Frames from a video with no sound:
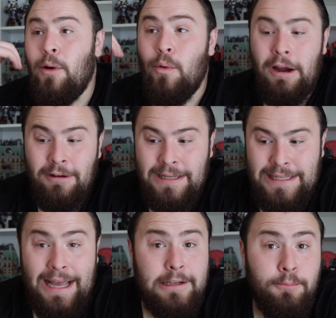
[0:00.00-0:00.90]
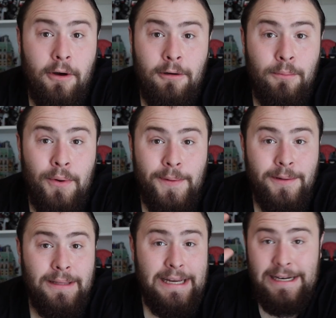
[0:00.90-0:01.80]
where is that sparkle
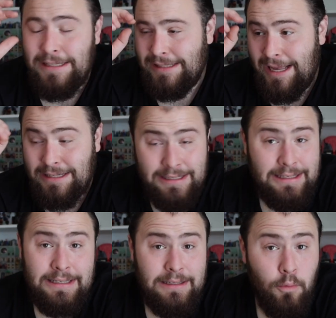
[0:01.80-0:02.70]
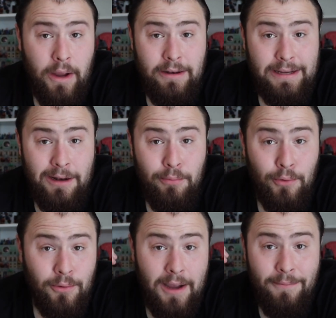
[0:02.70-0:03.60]
portal lead? Is that what
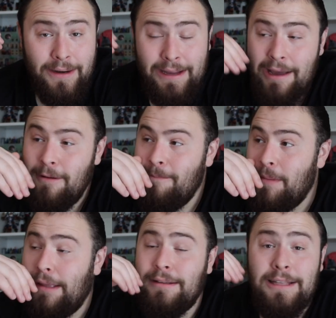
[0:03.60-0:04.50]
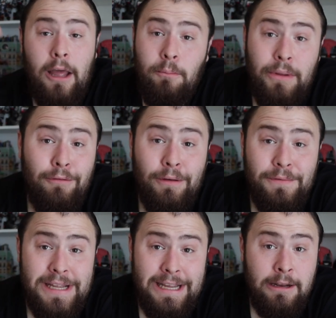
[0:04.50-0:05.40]
Deadpool coming to get him? Is that
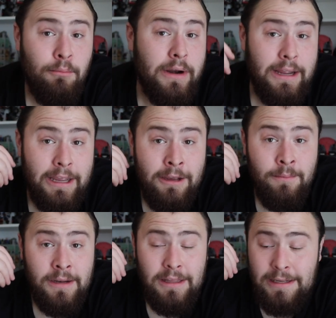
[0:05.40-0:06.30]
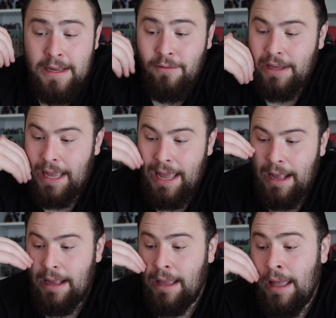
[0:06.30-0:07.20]
B-15 bringing him to the
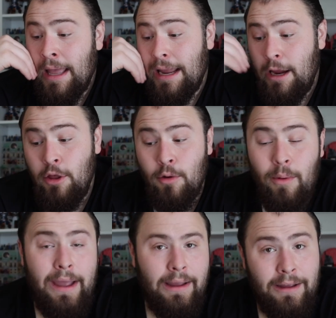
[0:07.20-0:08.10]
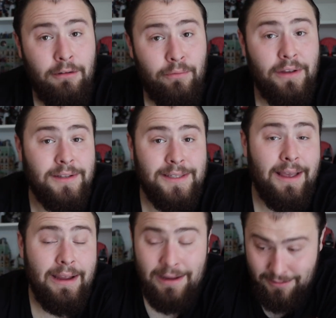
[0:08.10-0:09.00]
TVA? Either way, it feels
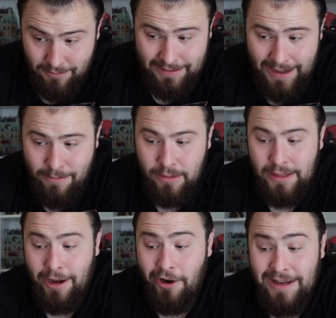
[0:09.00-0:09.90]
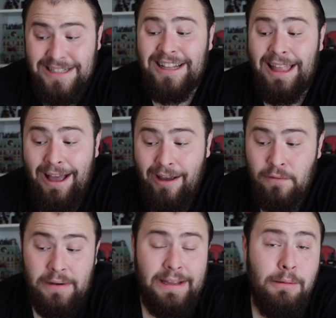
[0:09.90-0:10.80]
like Gambit there is
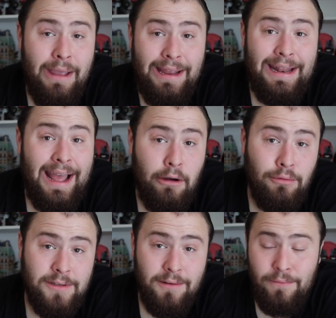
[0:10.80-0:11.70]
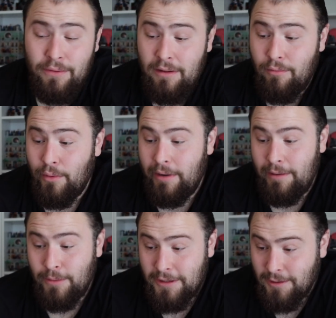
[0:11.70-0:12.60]
alive and he made it out of the void,
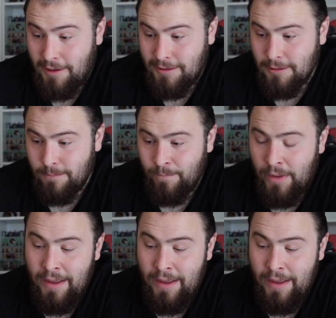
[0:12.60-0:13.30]
which is awesome.